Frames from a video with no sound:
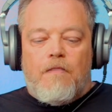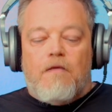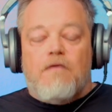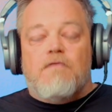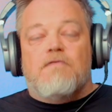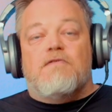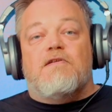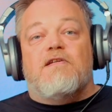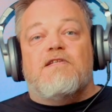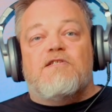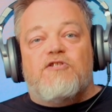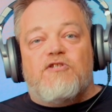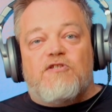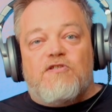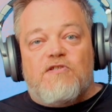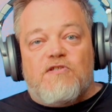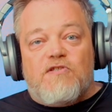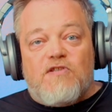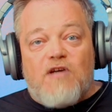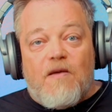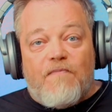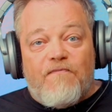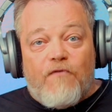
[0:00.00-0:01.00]
So let's just
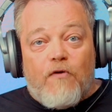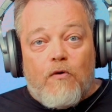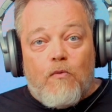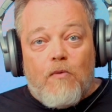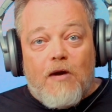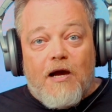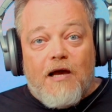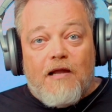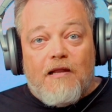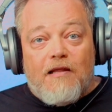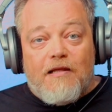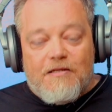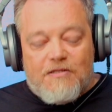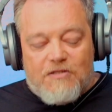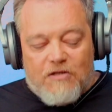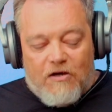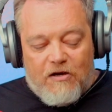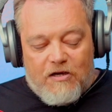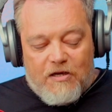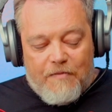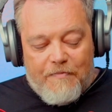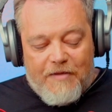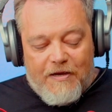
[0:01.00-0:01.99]
stop for a while and
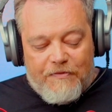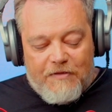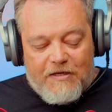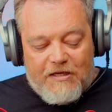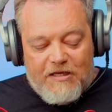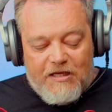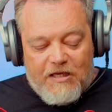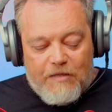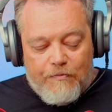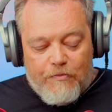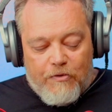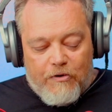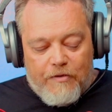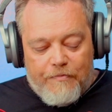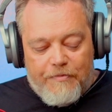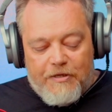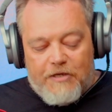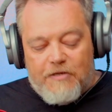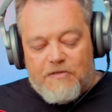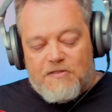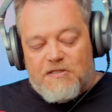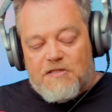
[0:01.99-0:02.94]
talk about the keyboard, because